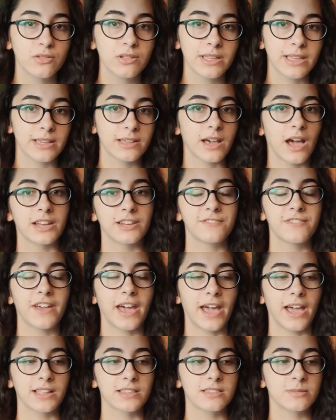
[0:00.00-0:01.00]
It kind of
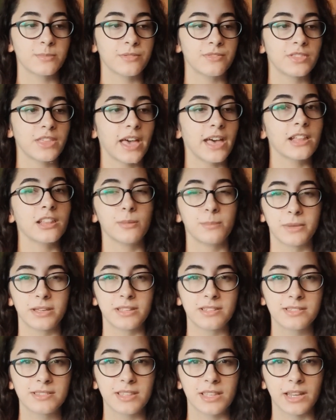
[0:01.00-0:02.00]
had some of the
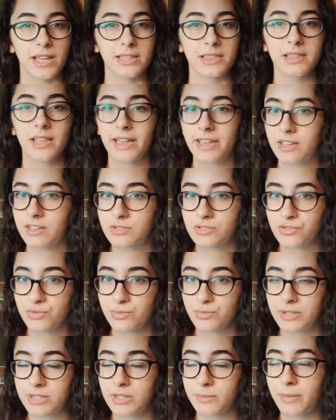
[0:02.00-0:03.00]
elements that I like to
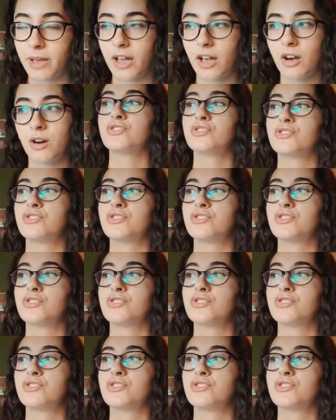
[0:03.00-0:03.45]
read about,